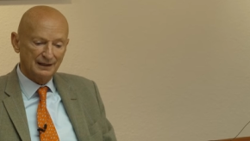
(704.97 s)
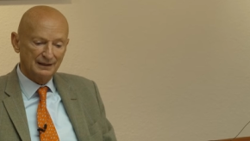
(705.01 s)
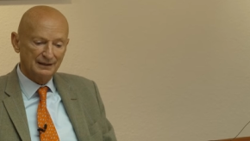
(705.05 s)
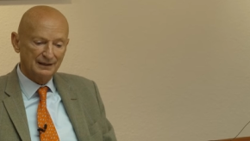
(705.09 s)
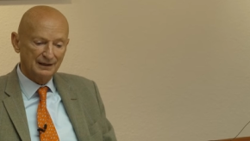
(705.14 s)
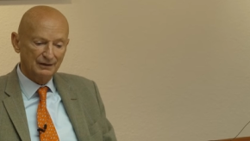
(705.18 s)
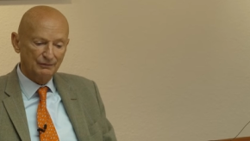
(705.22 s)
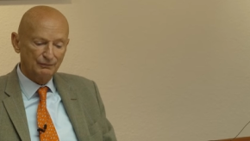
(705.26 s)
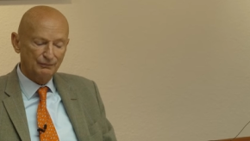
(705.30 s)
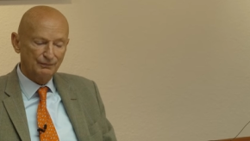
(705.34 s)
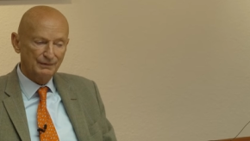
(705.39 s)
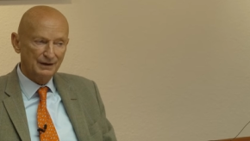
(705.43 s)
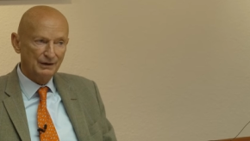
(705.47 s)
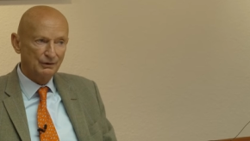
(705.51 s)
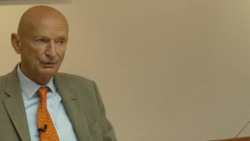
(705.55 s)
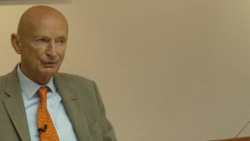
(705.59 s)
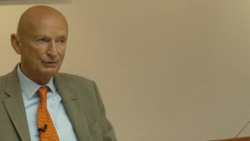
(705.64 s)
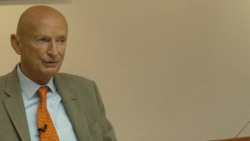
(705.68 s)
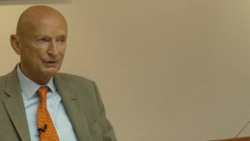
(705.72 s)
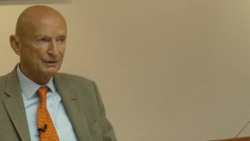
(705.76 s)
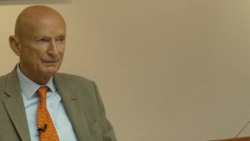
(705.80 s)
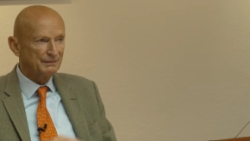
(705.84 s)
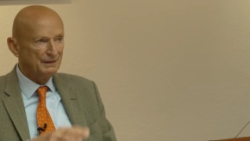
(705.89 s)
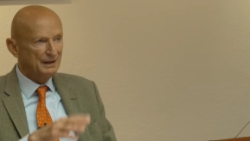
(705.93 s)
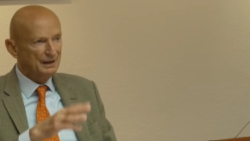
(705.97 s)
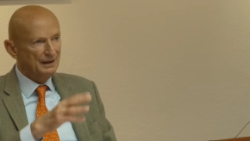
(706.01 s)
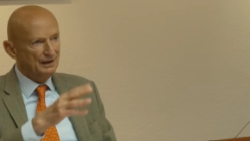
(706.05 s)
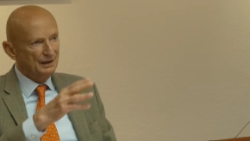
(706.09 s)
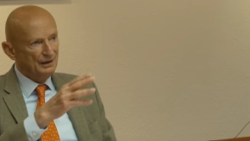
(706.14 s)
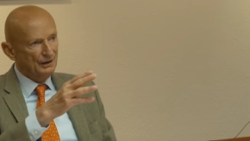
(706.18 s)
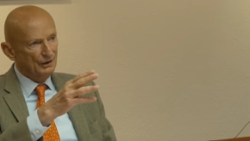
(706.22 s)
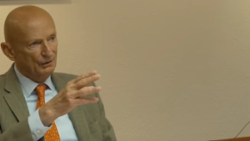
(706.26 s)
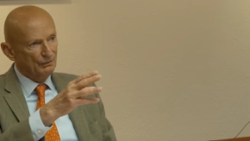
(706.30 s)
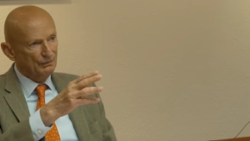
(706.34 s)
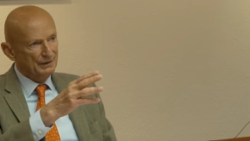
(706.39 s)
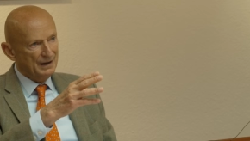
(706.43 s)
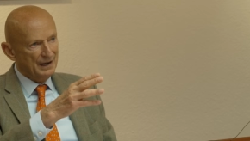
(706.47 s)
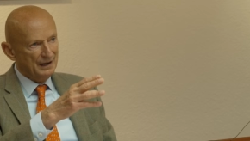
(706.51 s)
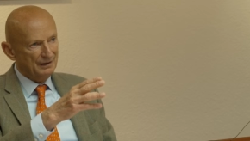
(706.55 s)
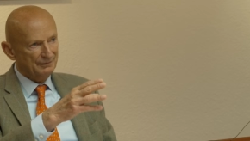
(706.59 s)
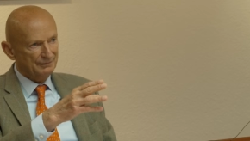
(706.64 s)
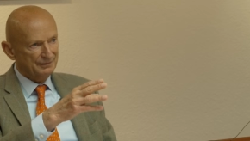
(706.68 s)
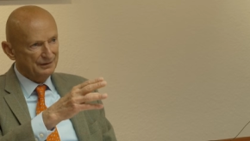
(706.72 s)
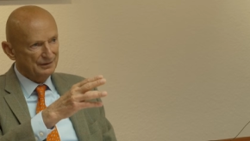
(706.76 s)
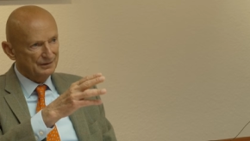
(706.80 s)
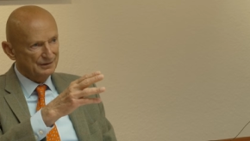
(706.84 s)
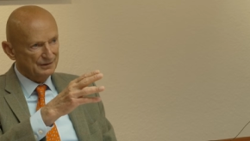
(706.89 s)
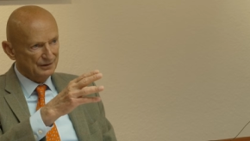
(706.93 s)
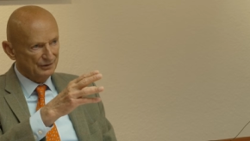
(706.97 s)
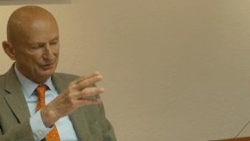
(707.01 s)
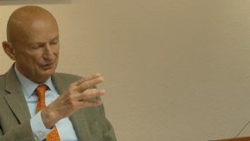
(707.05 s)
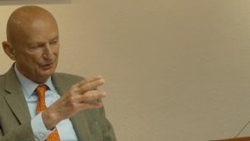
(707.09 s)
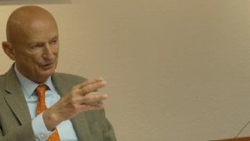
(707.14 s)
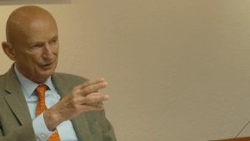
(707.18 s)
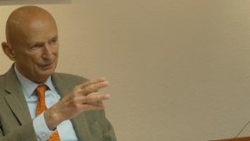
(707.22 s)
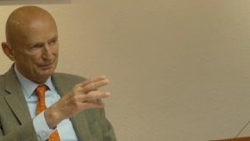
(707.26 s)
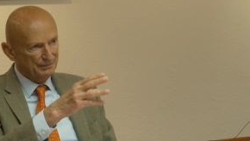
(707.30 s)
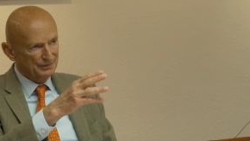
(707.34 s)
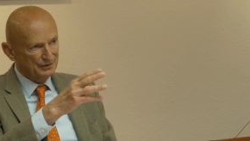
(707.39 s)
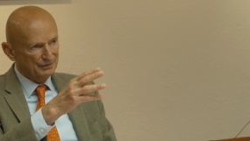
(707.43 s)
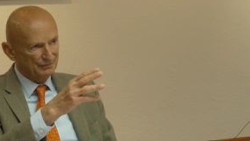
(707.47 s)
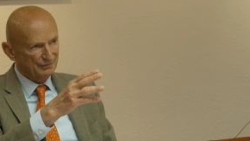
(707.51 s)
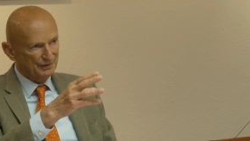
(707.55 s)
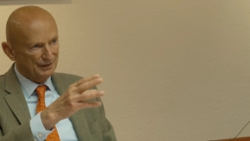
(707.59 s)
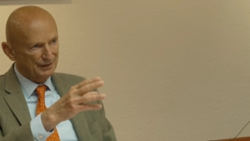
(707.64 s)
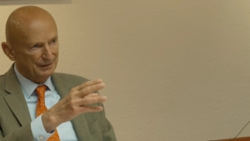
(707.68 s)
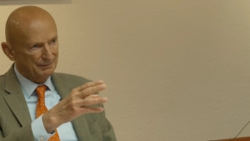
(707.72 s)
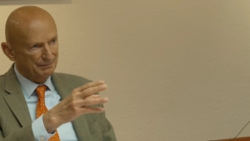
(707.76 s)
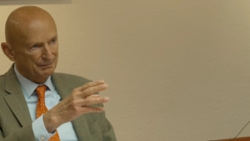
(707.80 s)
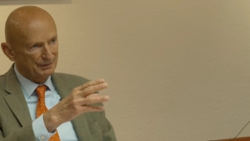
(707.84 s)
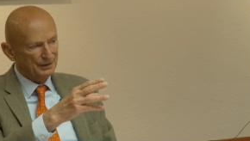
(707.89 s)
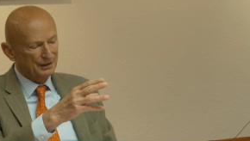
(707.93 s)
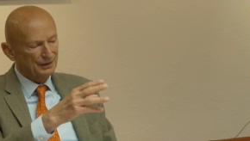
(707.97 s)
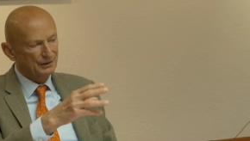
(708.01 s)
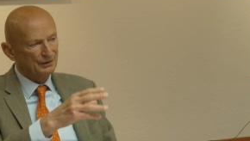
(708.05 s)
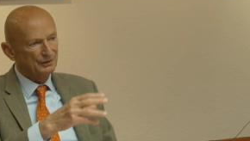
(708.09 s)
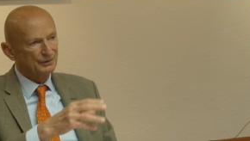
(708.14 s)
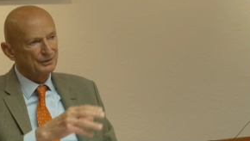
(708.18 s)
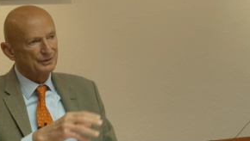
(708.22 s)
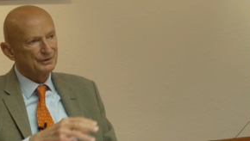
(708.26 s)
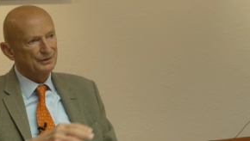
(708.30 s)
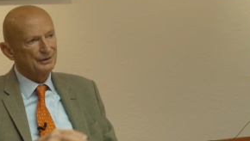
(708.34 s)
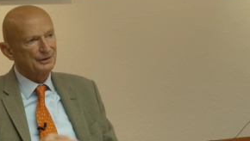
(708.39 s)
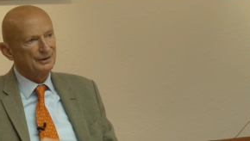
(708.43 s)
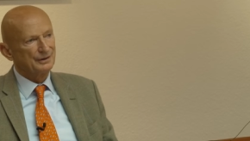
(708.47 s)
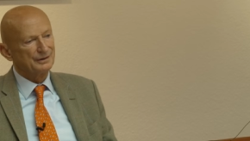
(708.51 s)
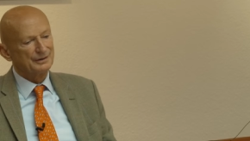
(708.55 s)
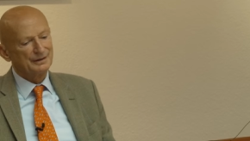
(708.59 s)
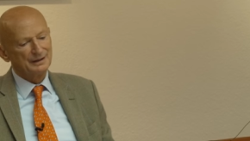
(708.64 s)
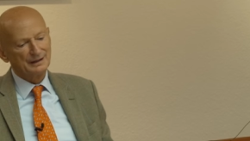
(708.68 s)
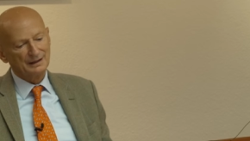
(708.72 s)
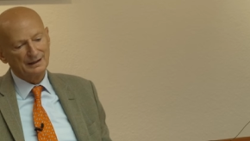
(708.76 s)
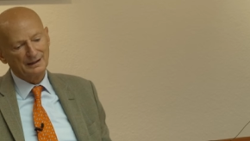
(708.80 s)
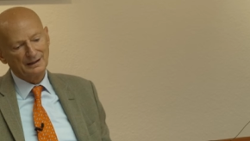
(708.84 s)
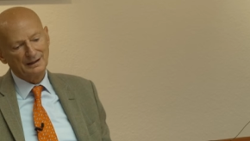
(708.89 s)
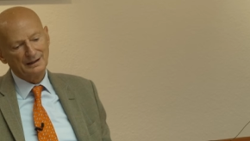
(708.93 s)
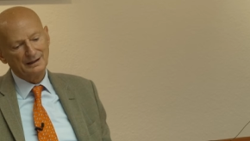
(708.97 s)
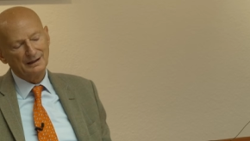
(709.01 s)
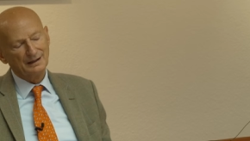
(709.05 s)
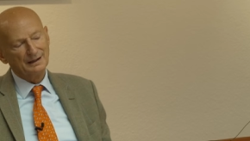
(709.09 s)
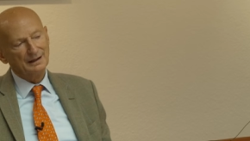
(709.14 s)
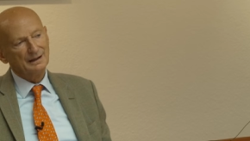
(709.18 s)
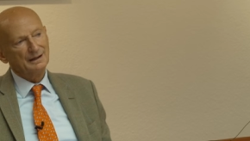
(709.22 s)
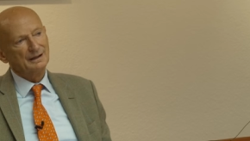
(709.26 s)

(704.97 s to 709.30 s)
And if we look, we have this, Europe is very proud on their